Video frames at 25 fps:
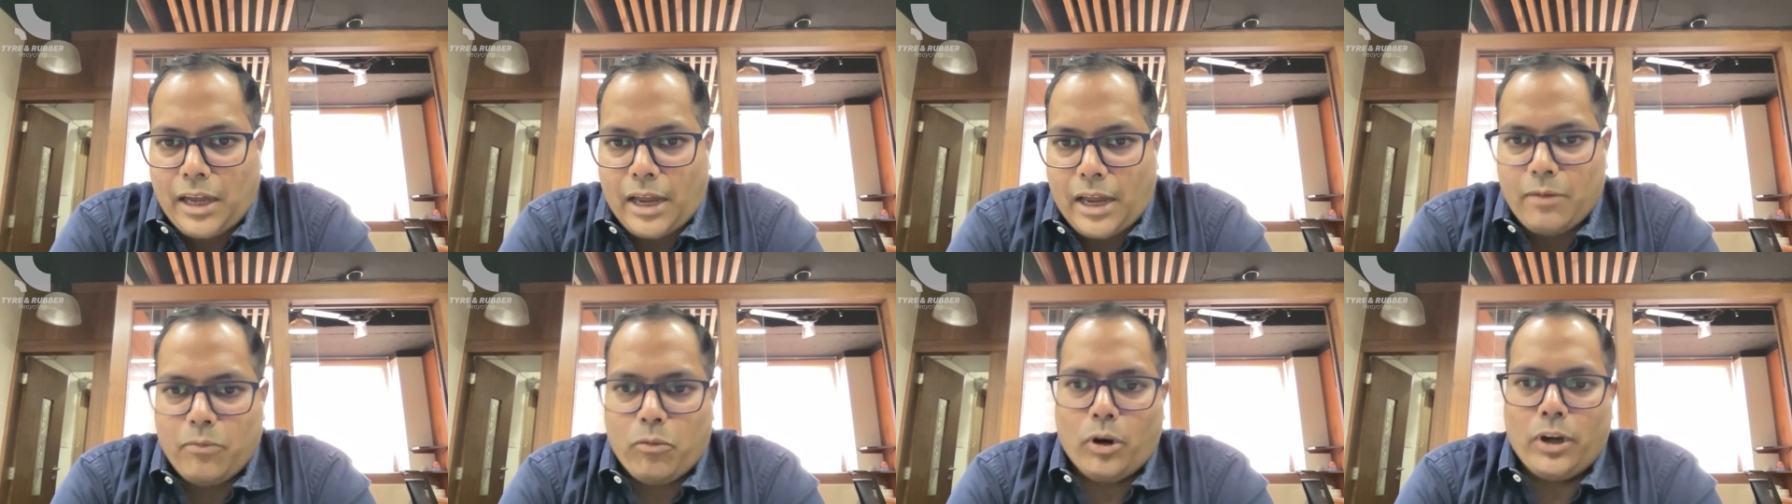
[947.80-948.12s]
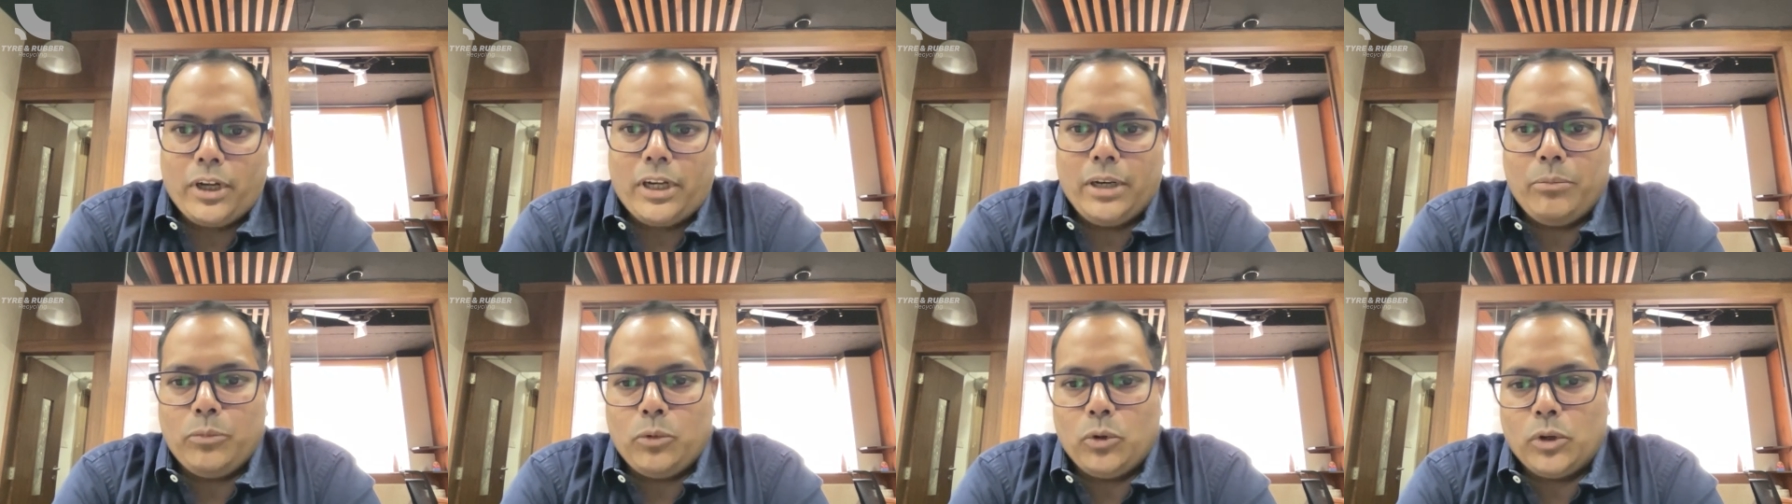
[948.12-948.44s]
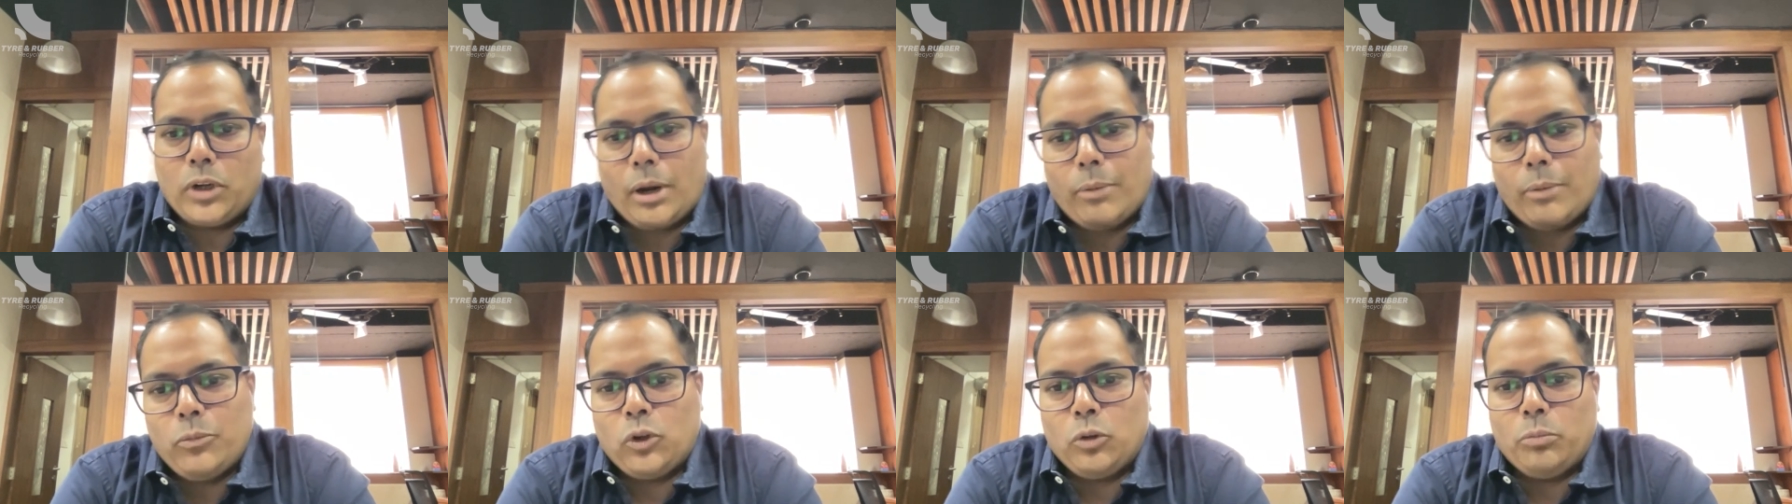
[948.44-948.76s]
i want him to
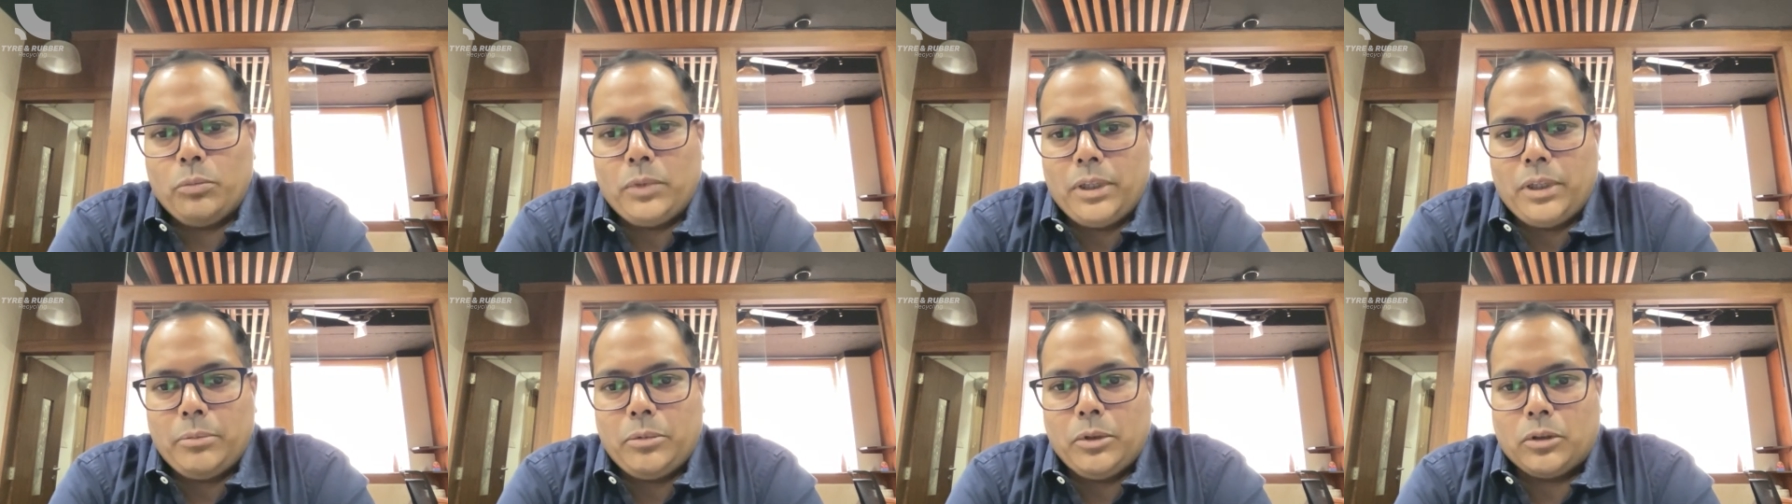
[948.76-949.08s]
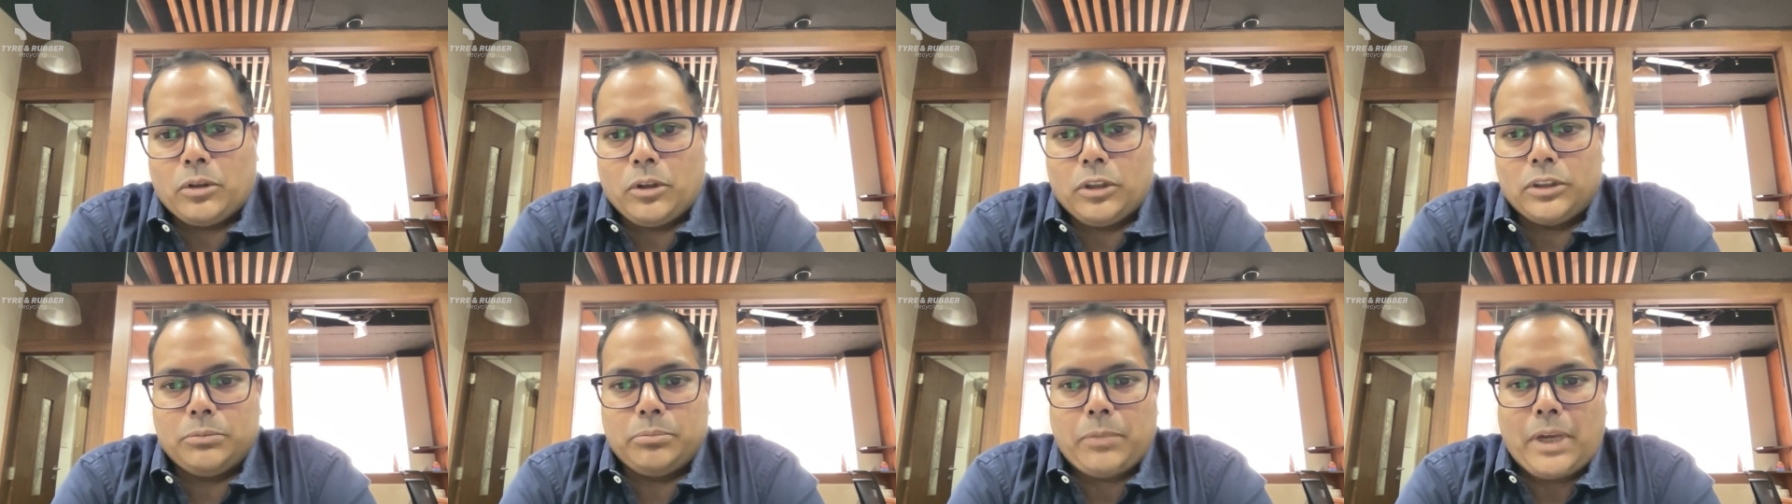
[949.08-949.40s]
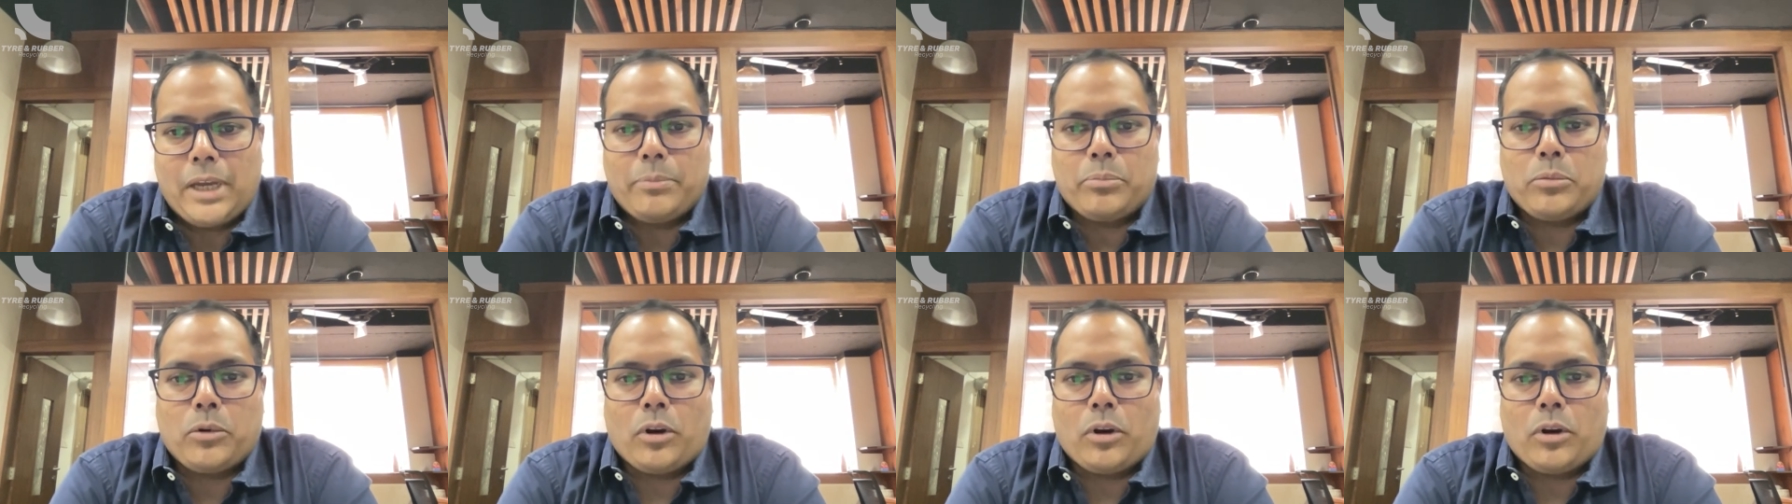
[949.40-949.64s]
come to me because my